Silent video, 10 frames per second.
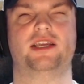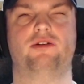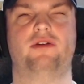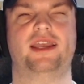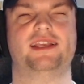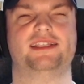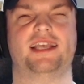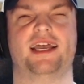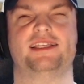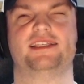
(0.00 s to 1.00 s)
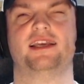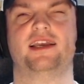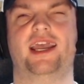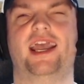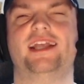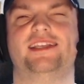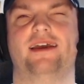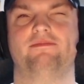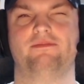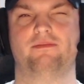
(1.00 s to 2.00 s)
he says hit
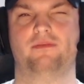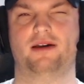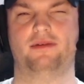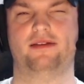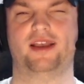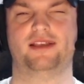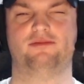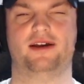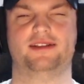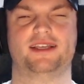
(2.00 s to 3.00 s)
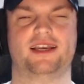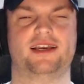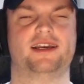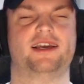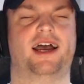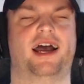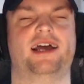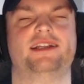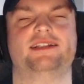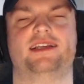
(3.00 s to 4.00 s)
it, I believe are his words,
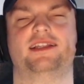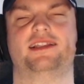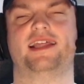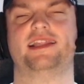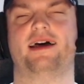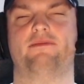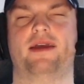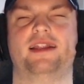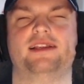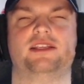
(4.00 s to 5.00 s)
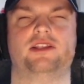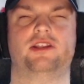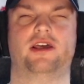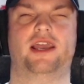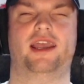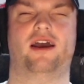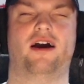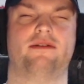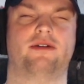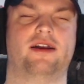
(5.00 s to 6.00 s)
and then that means that
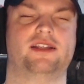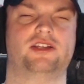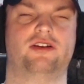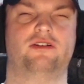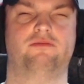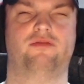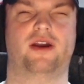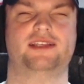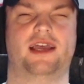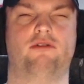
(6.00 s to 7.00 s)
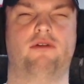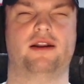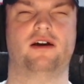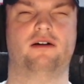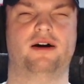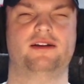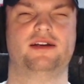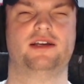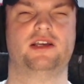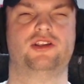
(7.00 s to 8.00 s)
I am going to press L1 and R1,
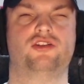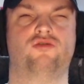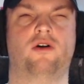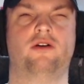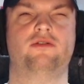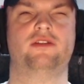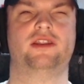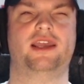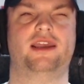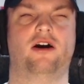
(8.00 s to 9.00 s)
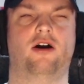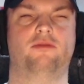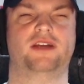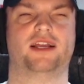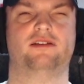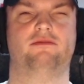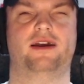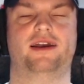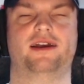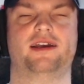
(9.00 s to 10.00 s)
throw the object that
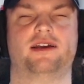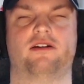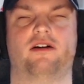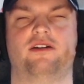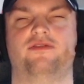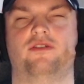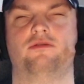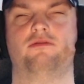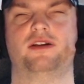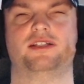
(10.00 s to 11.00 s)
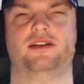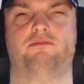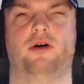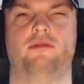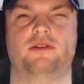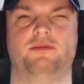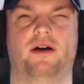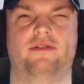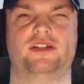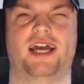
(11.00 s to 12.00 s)
we're going for, which is a bomb as part
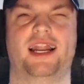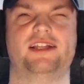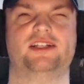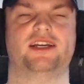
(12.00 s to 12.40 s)
of a challenge,